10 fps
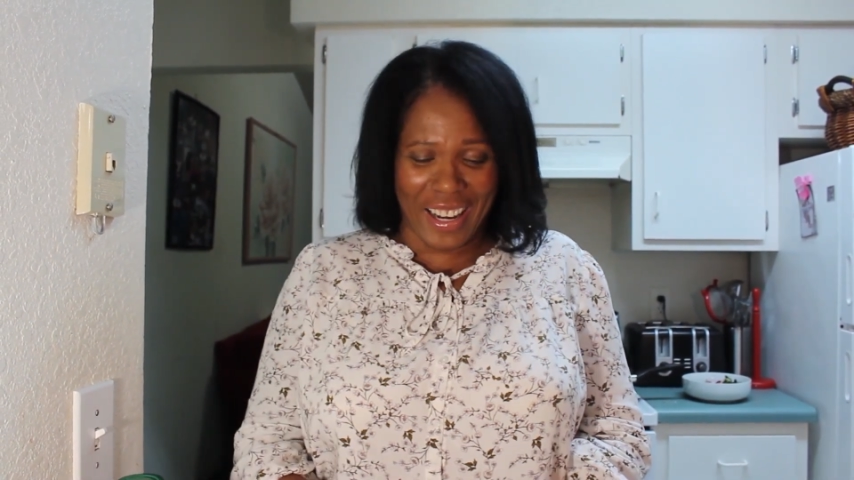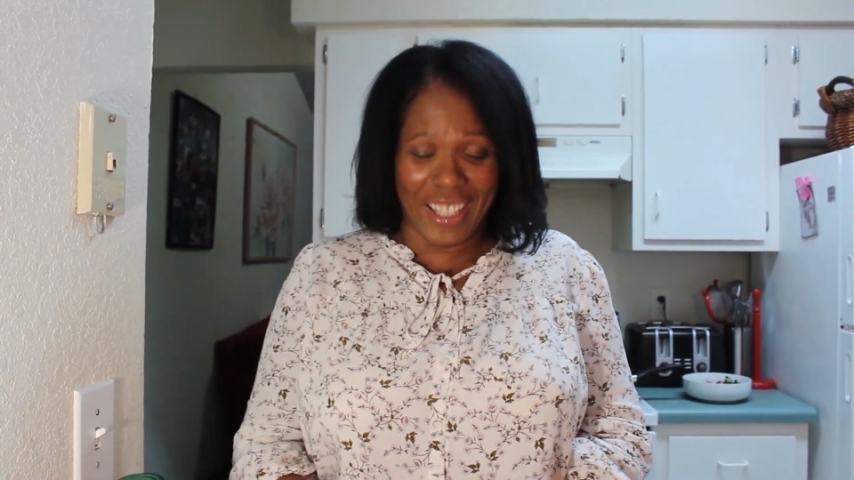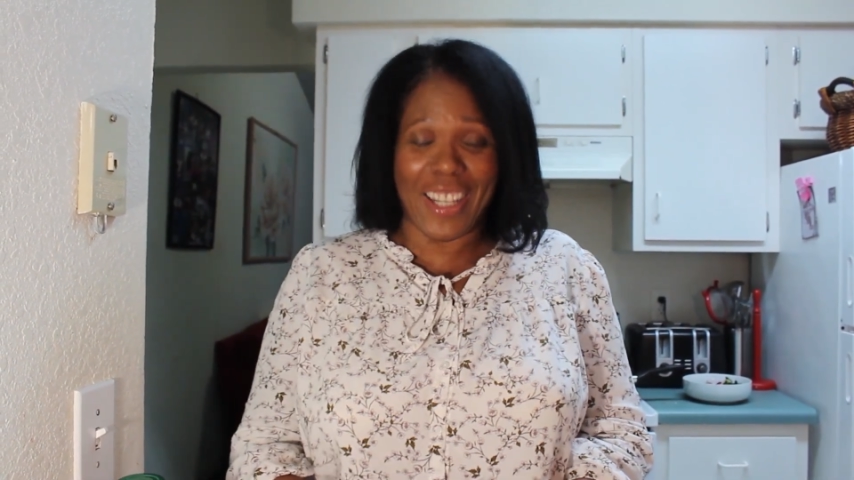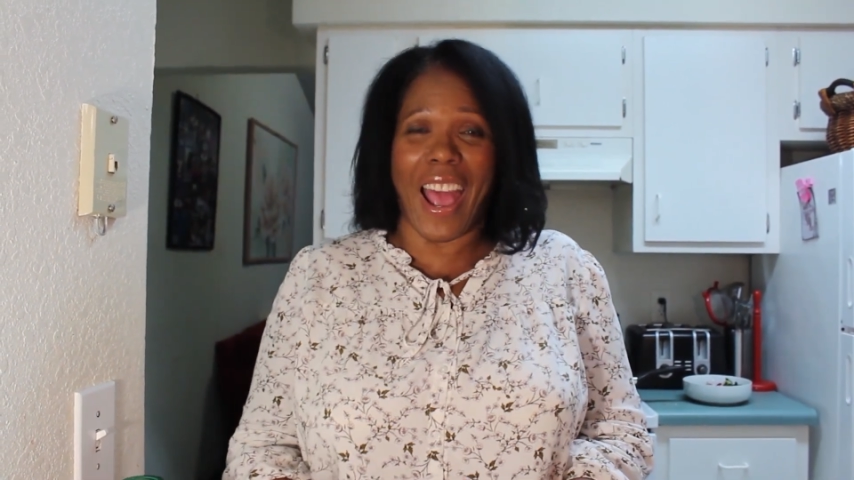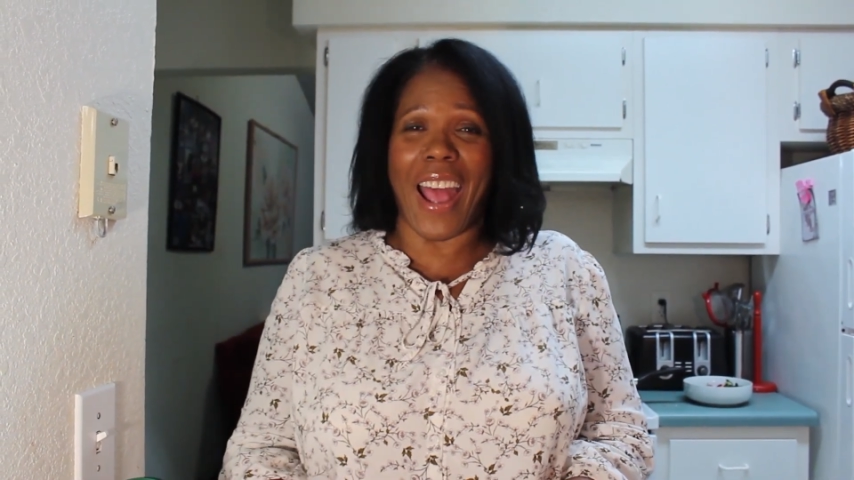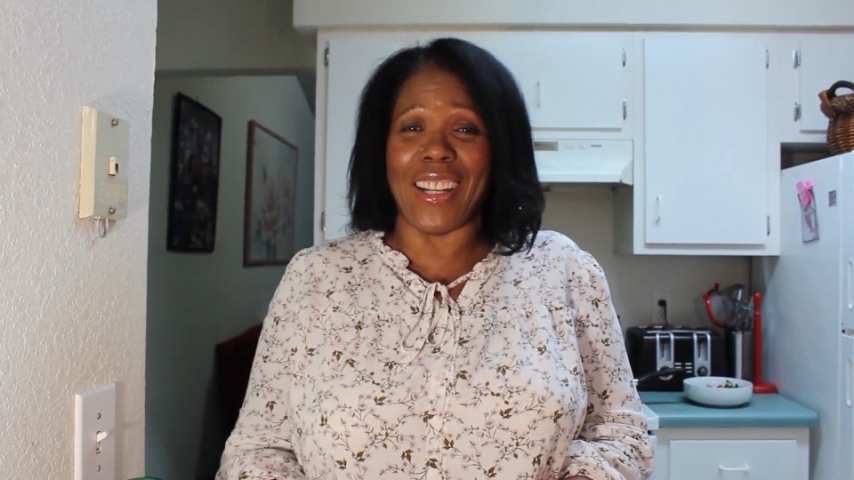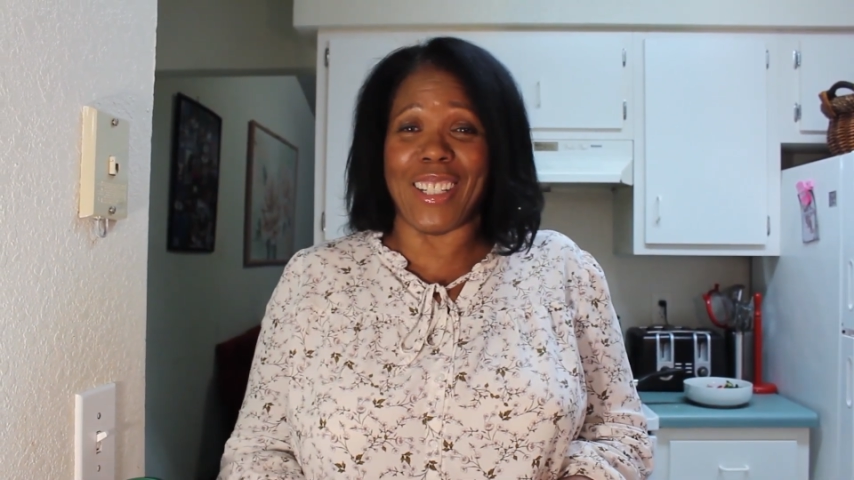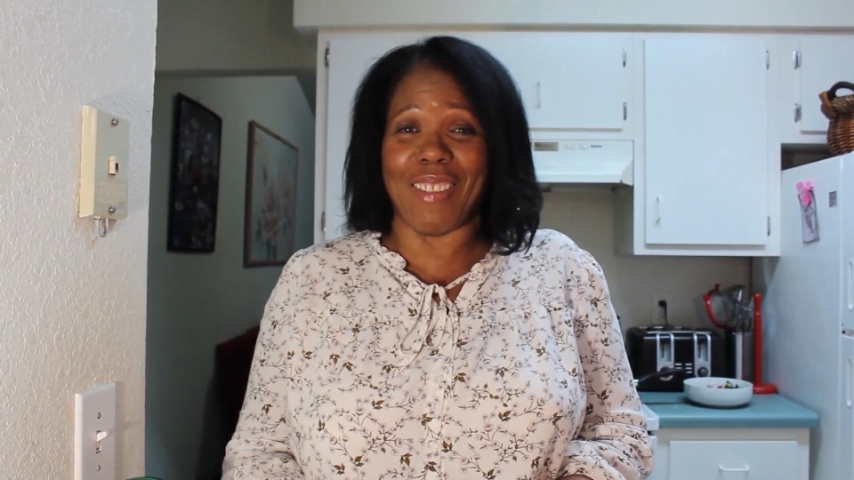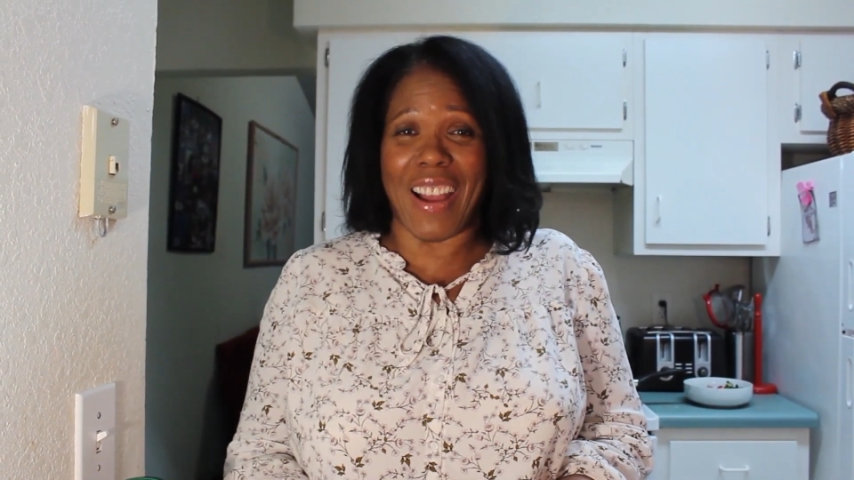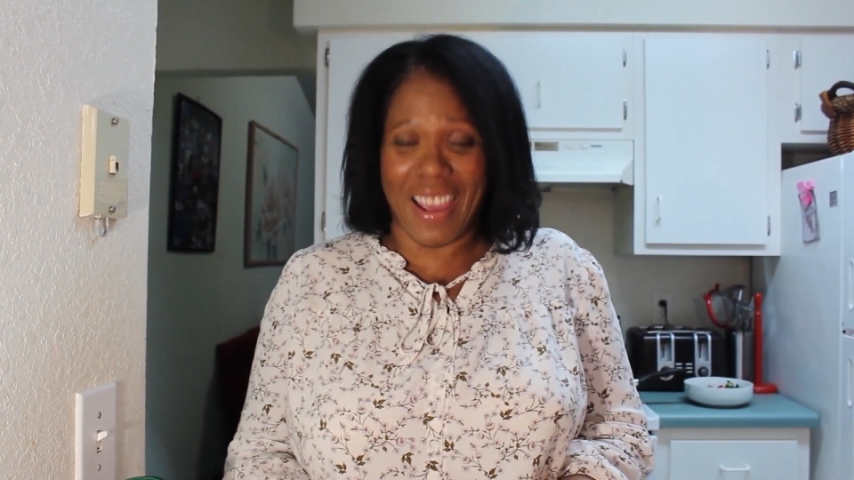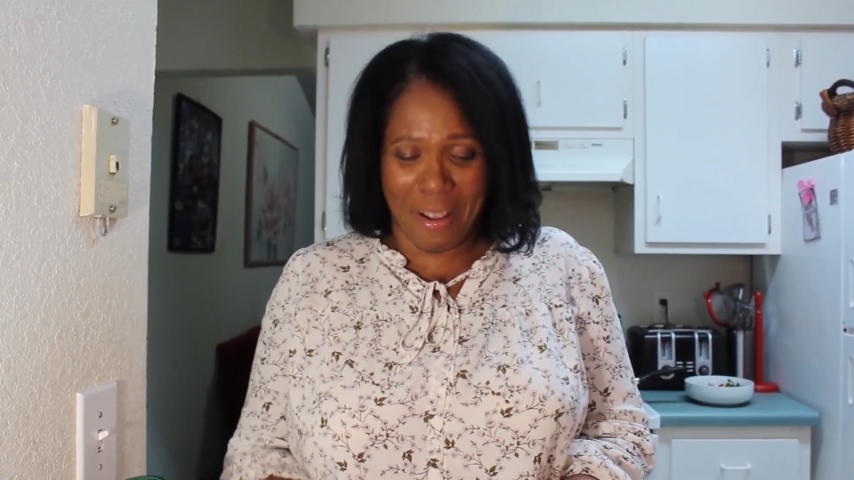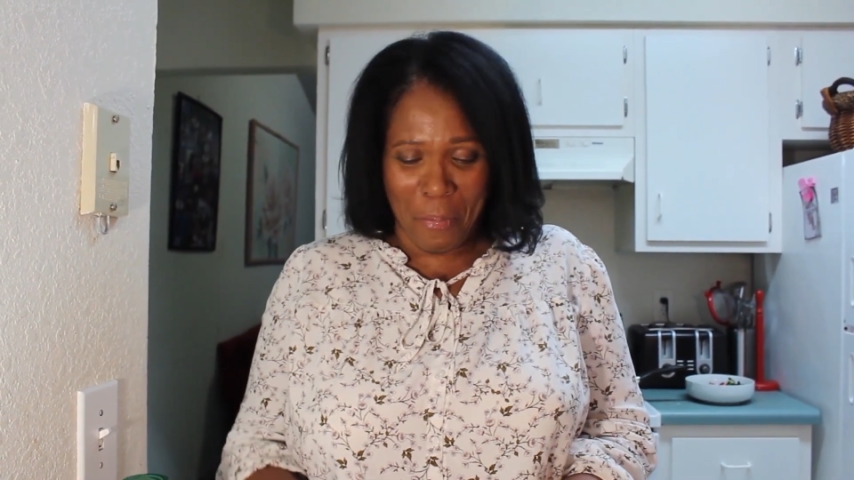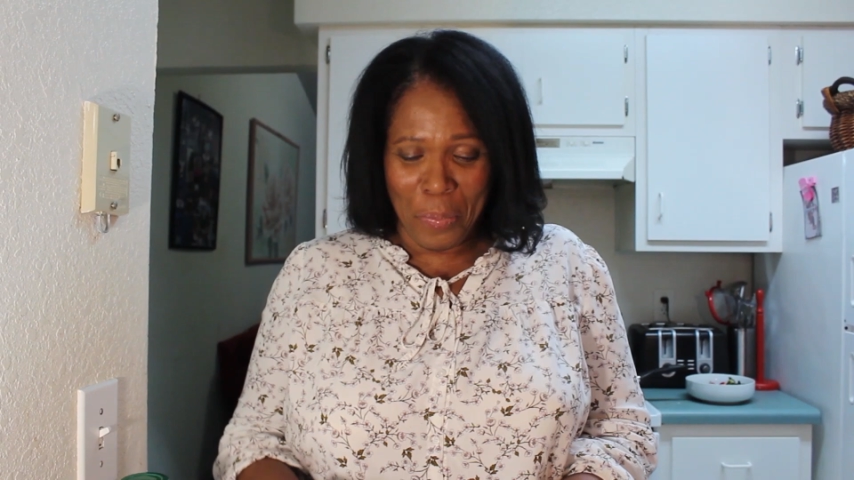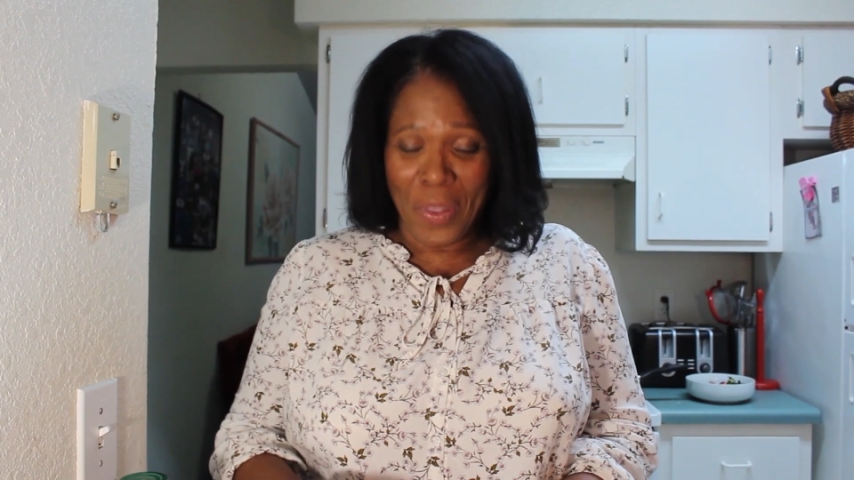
the chest, right?